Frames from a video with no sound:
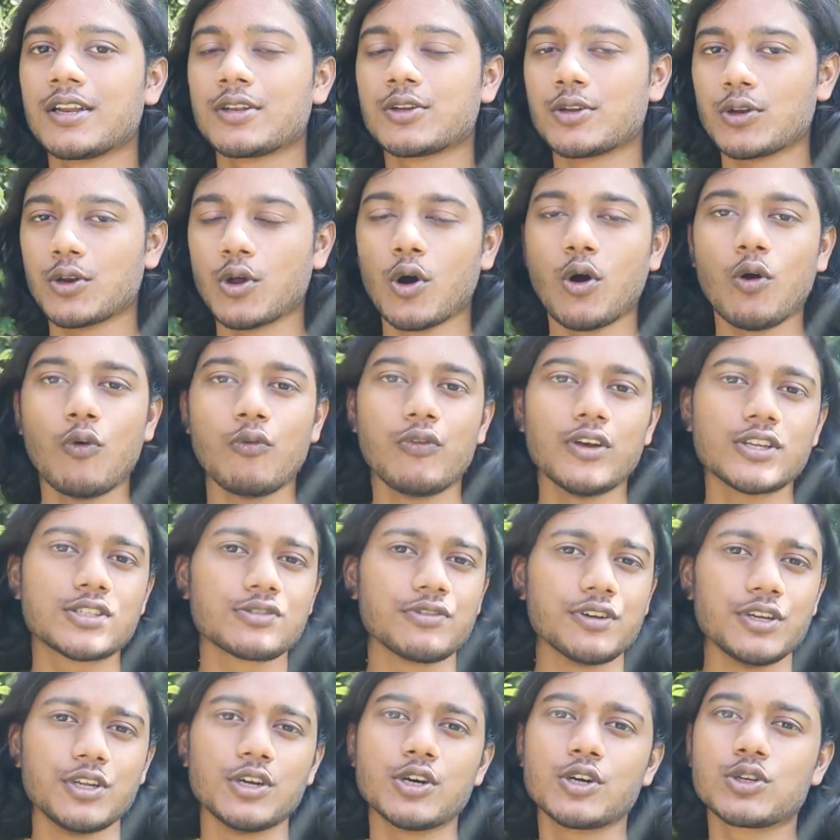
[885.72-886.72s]
to know which
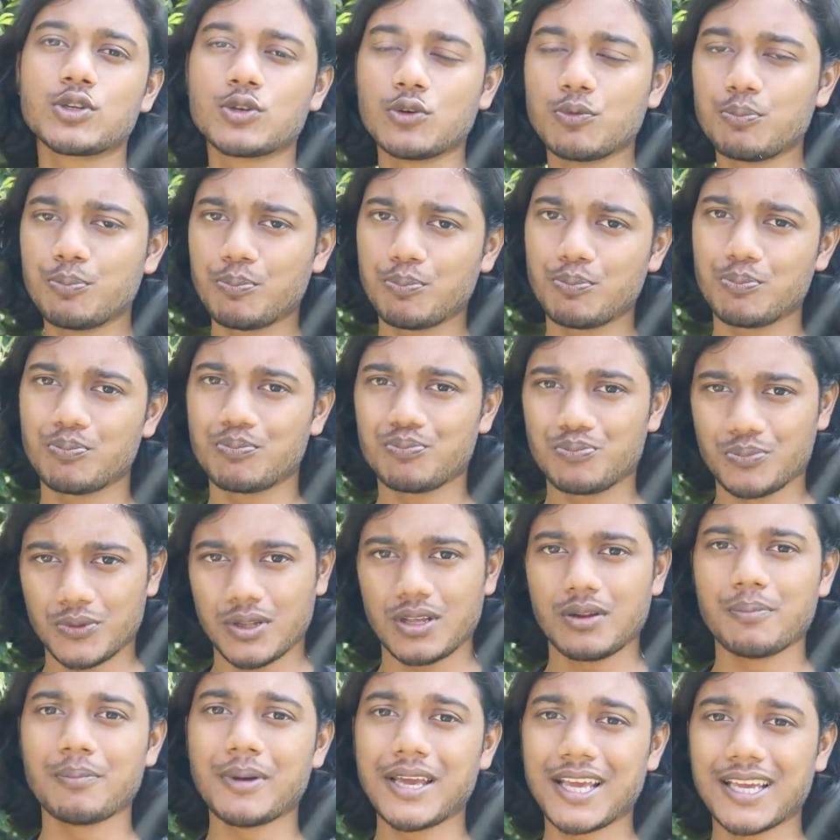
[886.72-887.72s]
video to
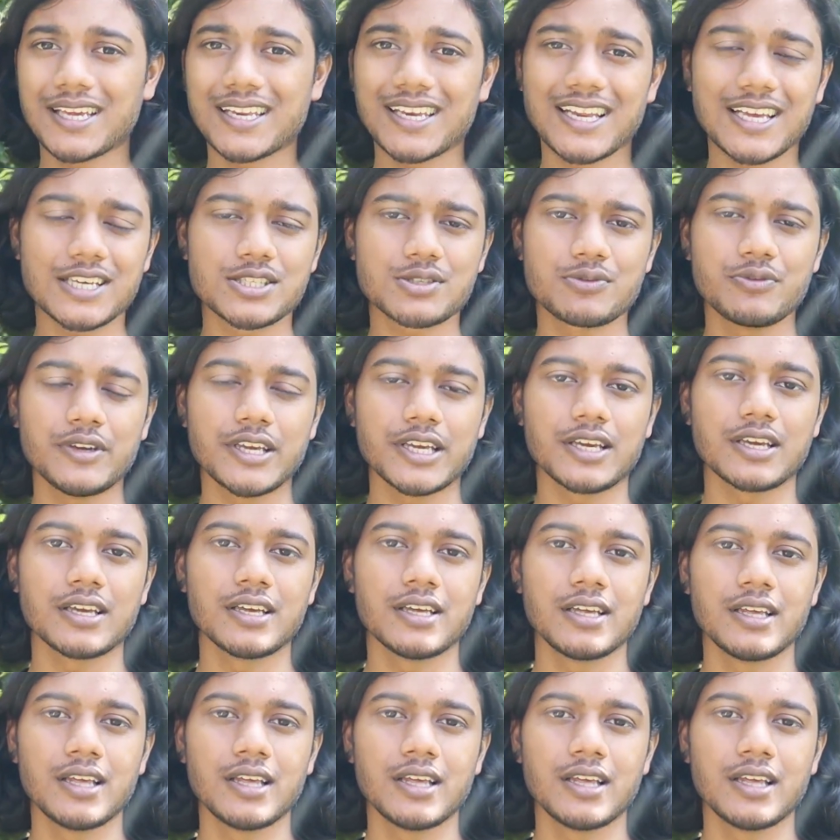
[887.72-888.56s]
make next week.